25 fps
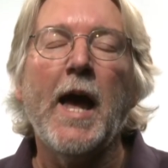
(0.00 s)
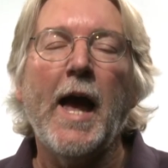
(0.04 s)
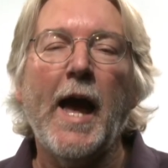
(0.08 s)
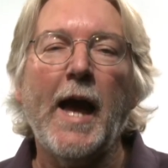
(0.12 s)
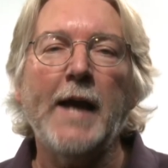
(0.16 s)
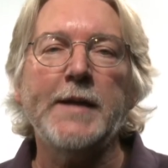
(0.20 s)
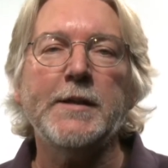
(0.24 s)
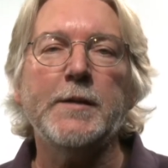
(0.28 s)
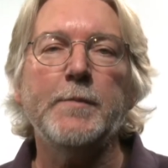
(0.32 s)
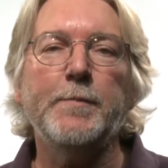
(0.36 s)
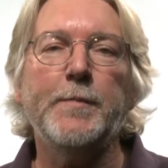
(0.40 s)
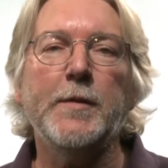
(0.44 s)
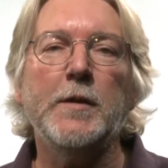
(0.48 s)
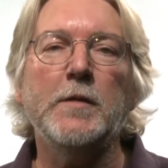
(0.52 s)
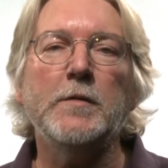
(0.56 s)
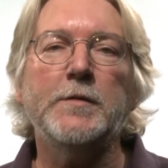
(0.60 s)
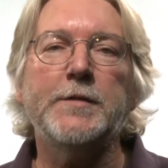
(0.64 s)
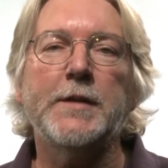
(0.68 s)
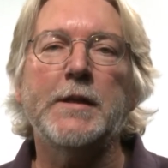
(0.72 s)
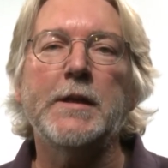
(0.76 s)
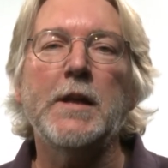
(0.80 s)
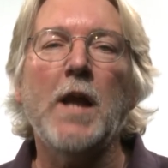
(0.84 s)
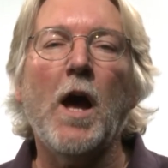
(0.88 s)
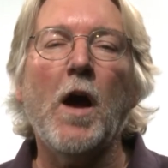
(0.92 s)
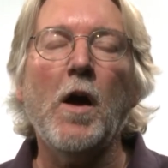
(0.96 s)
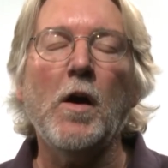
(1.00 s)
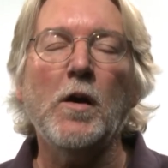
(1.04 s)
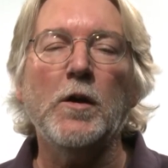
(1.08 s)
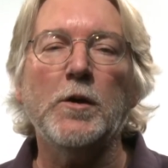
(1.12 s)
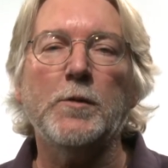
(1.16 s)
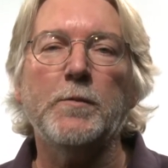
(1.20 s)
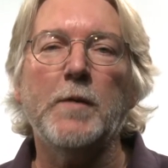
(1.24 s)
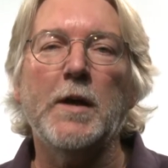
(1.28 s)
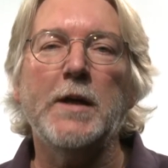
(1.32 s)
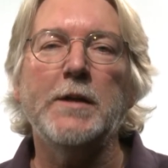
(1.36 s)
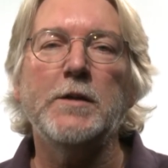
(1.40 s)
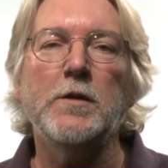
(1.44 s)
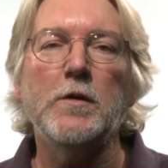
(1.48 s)
has a built-in
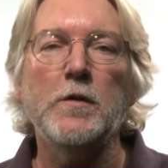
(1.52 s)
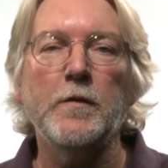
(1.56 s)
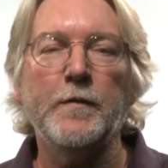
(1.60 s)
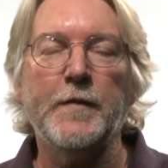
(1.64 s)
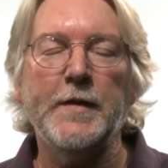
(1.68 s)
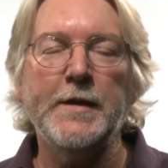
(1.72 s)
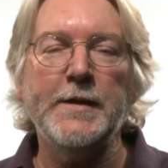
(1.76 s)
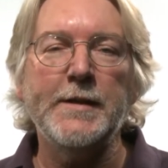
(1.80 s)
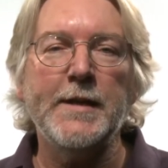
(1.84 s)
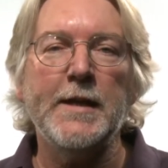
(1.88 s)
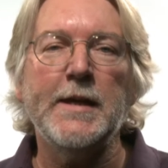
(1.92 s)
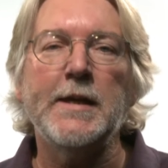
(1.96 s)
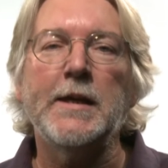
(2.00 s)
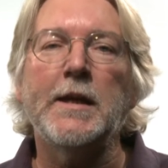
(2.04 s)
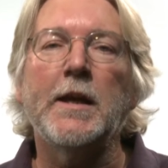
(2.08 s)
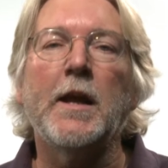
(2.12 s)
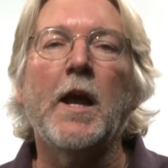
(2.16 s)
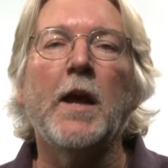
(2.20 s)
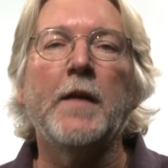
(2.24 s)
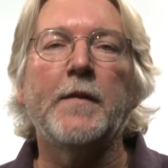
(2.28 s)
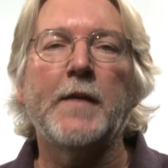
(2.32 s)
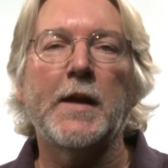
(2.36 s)
hardware UVD.